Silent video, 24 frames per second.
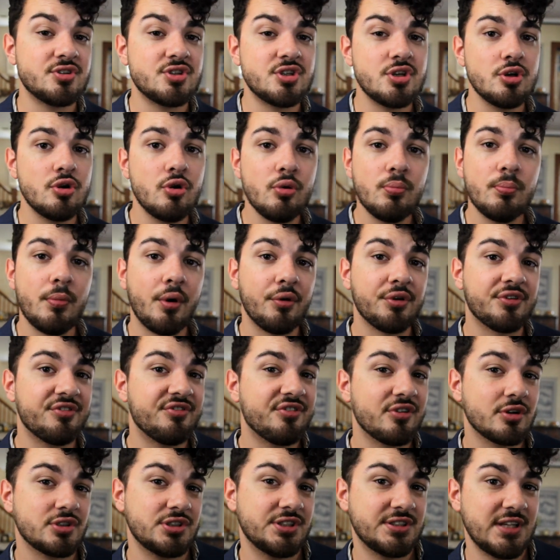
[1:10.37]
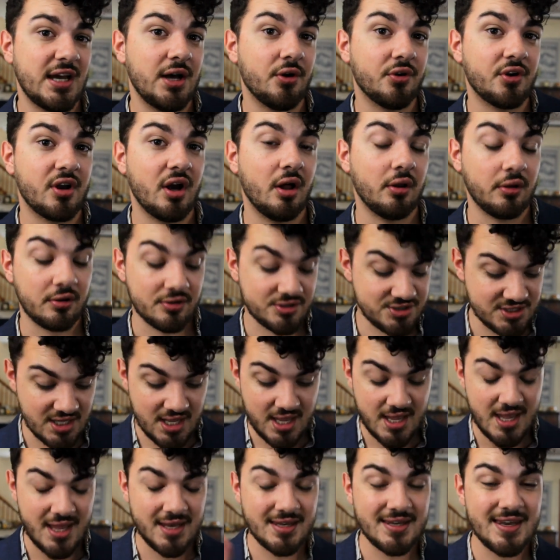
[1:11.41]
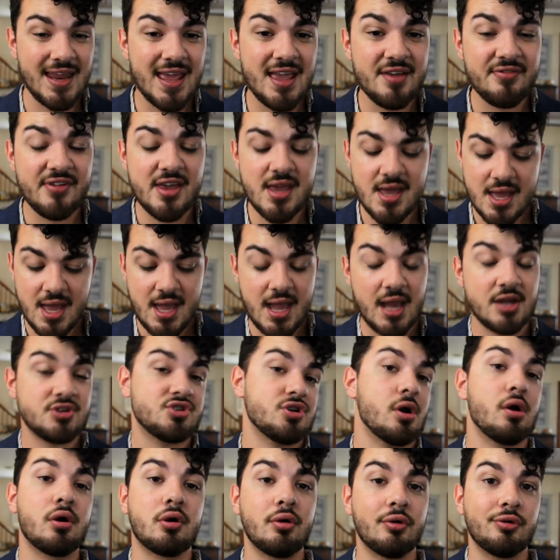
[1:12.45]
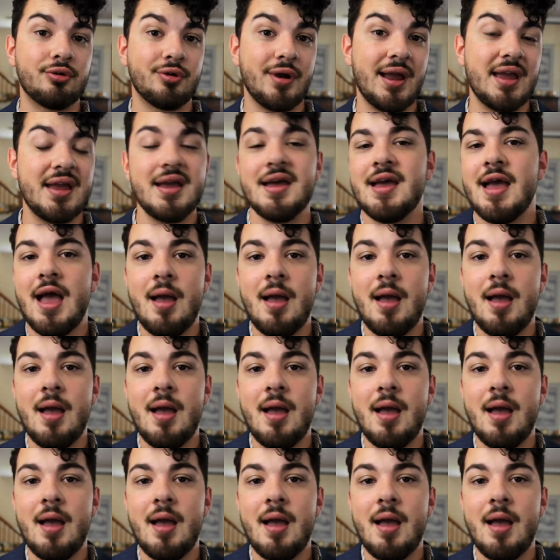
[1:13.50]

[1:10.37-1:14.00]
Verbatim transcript: two most versatile colors, navy and charcoal gray.